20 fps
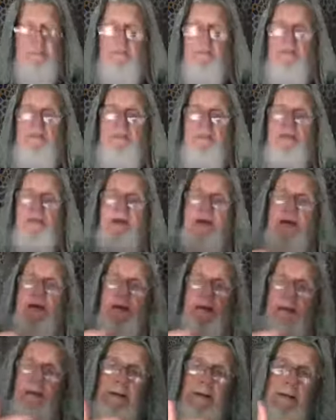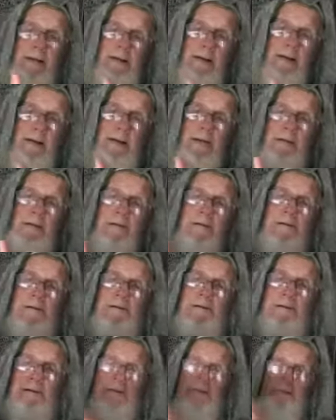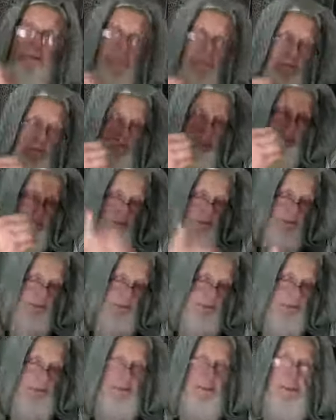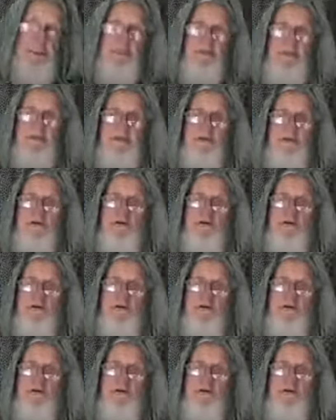Then this jinn